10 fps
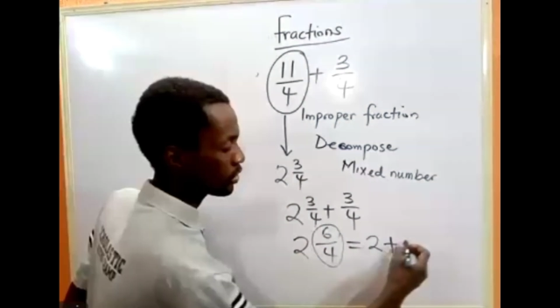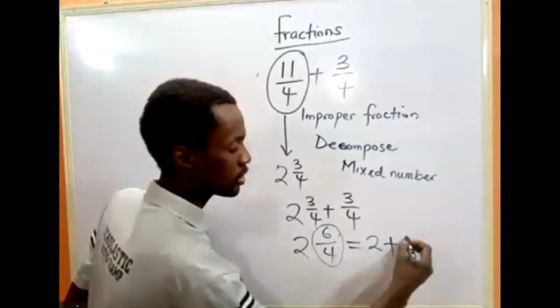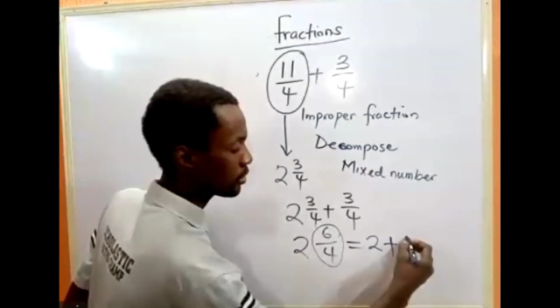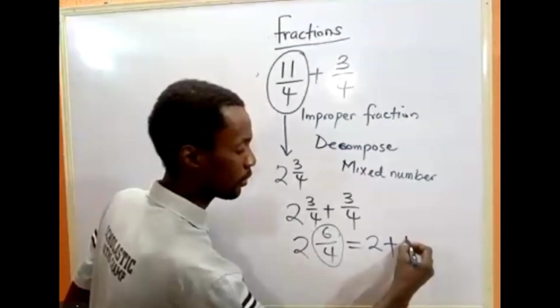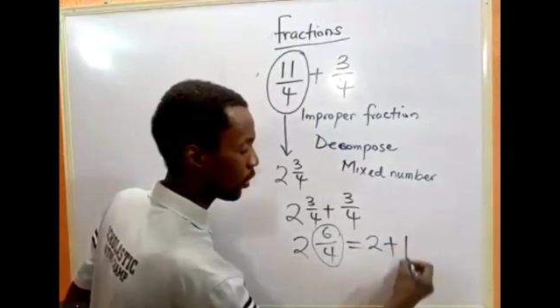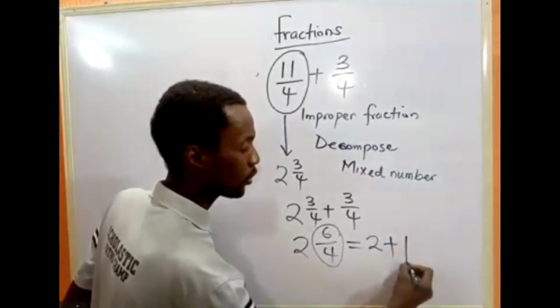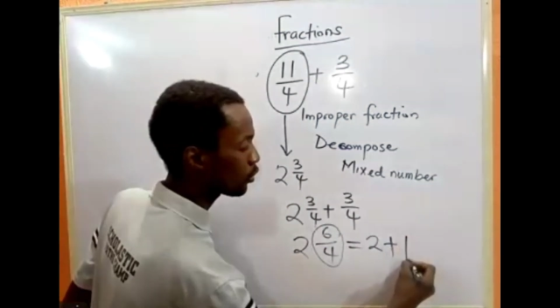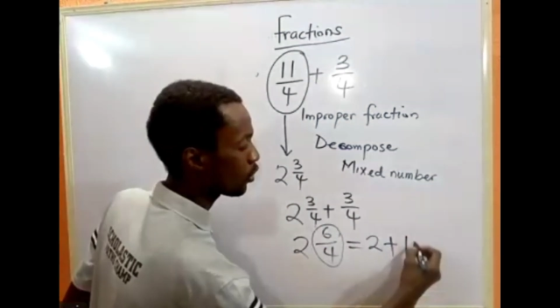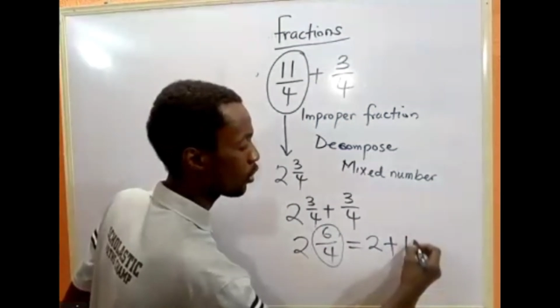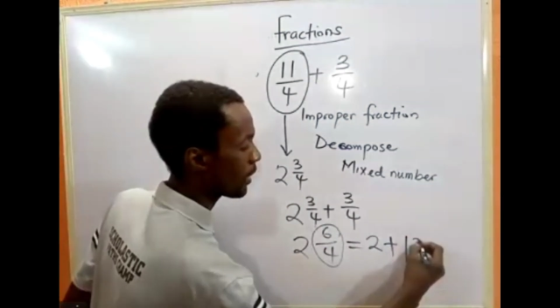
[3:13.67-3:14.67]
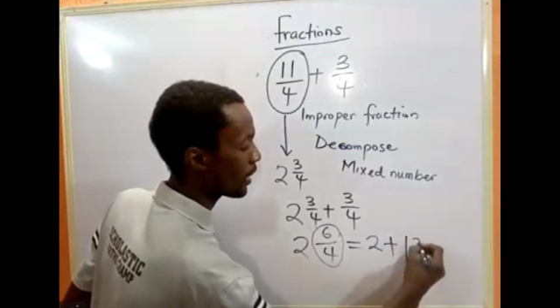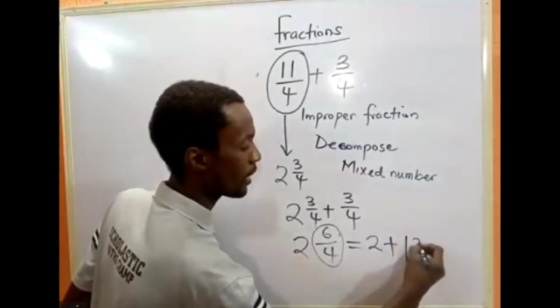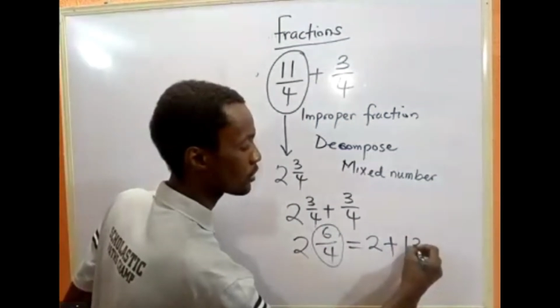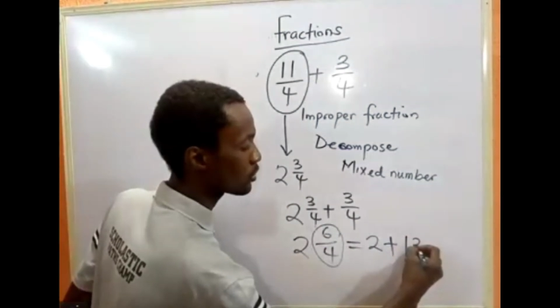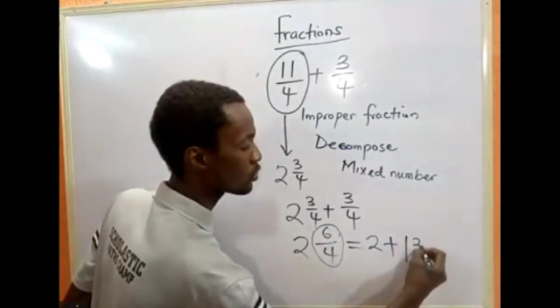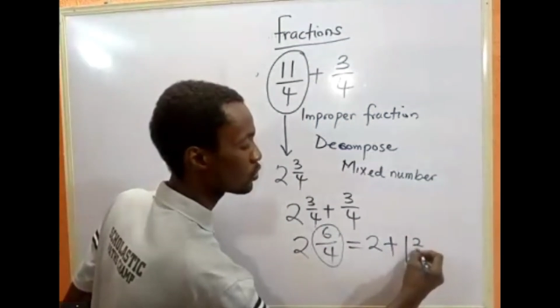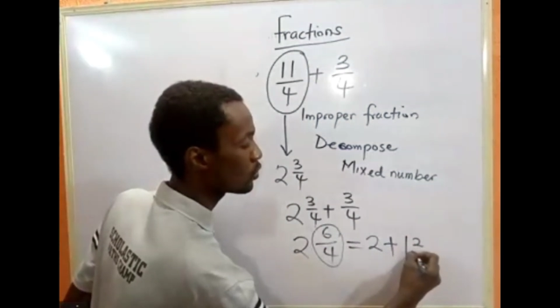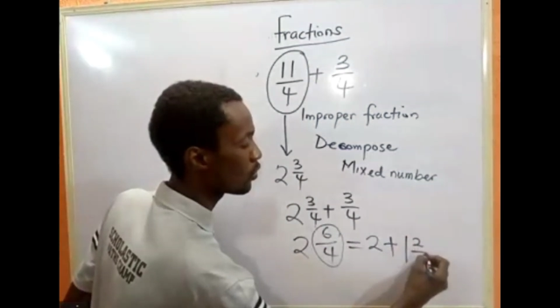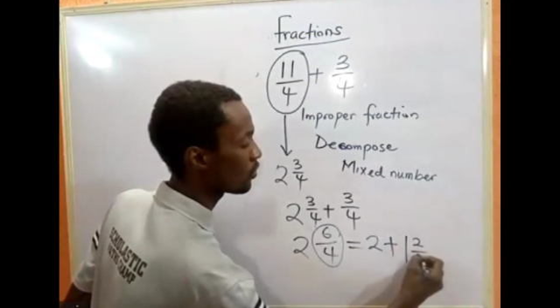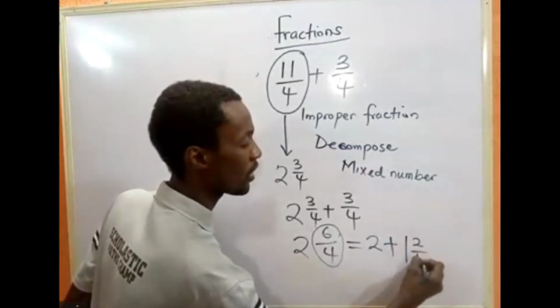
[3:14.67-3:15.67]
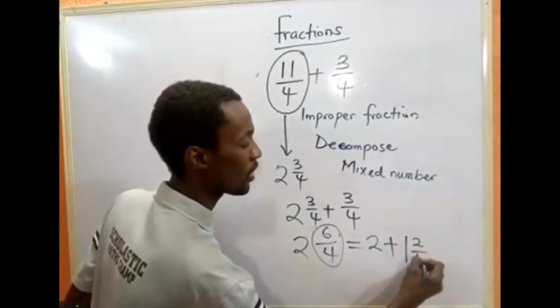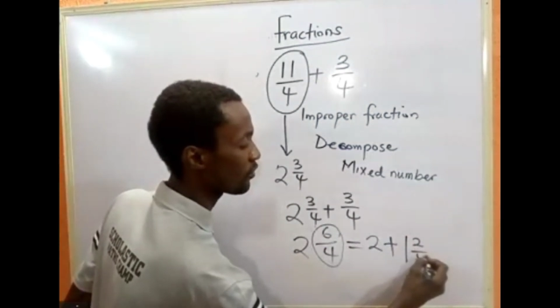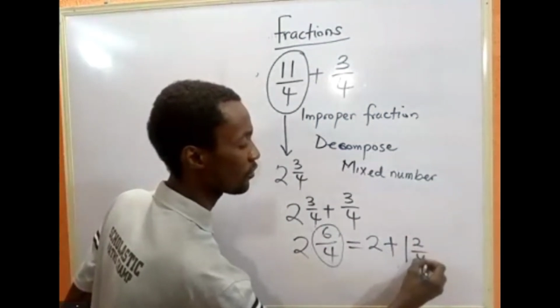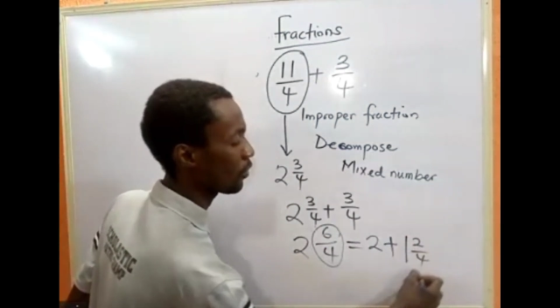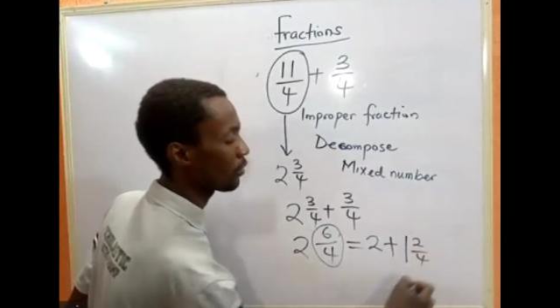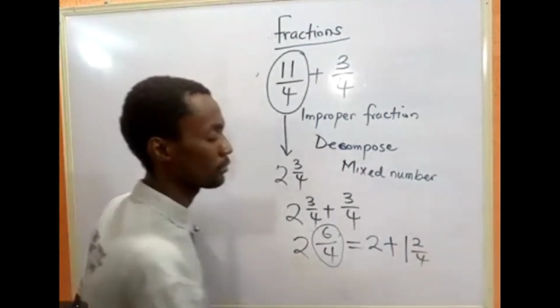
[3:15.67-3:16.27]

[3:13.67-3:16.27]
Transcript: will be 1 whole number 2/4.